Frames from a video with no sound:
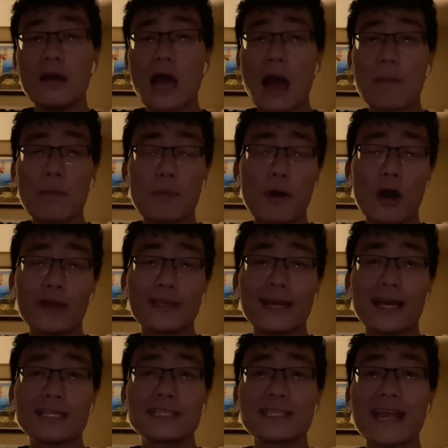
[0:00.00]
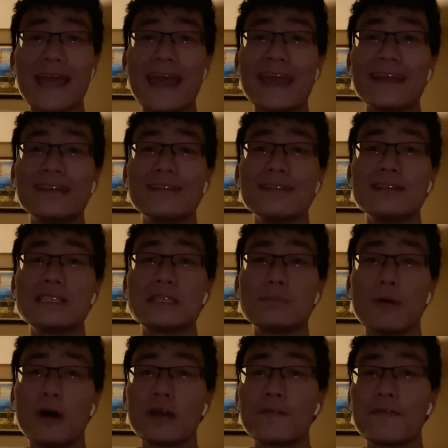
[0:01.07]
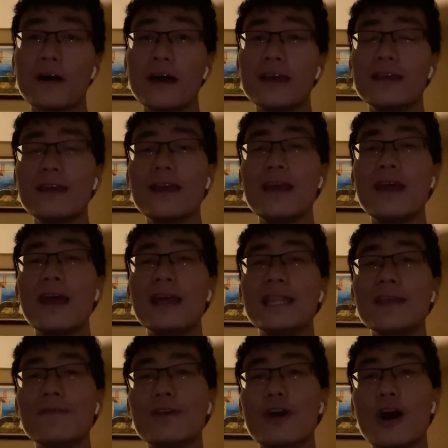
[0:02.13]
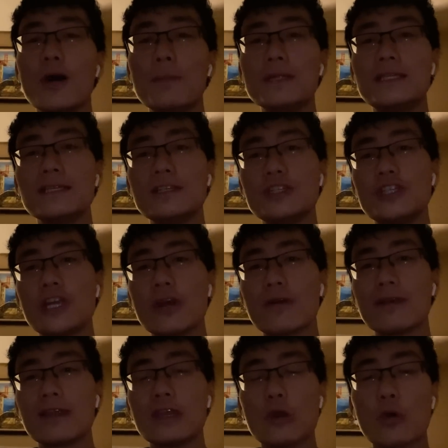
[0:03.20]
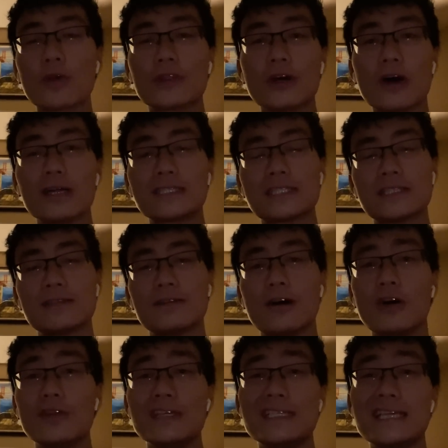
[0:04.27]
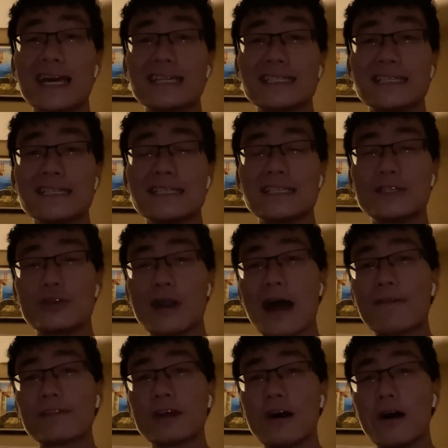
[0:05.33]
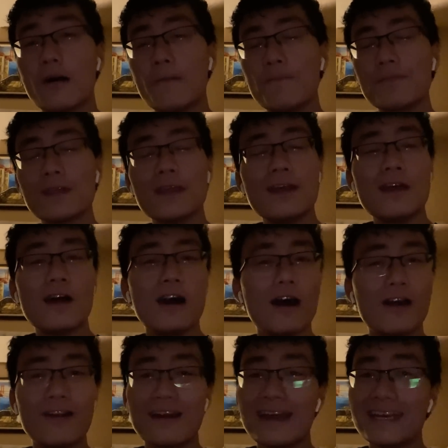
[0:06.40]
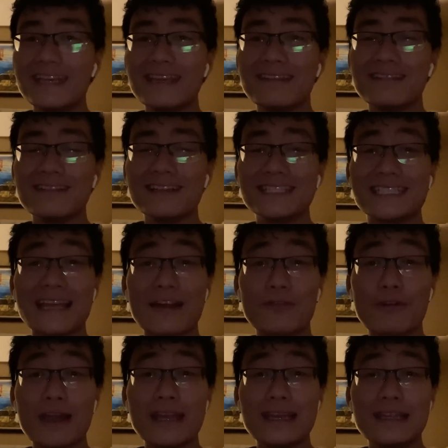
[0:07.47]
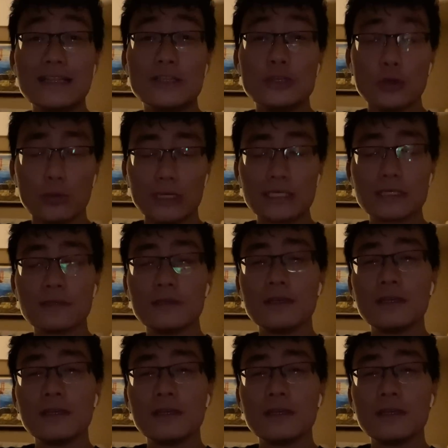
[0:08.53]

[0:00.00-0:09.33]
Apple Podcasts, and Spotify, and leave a comment sharing your thoughts on the Texans Draft Haul. Alrighty, let's get right into it.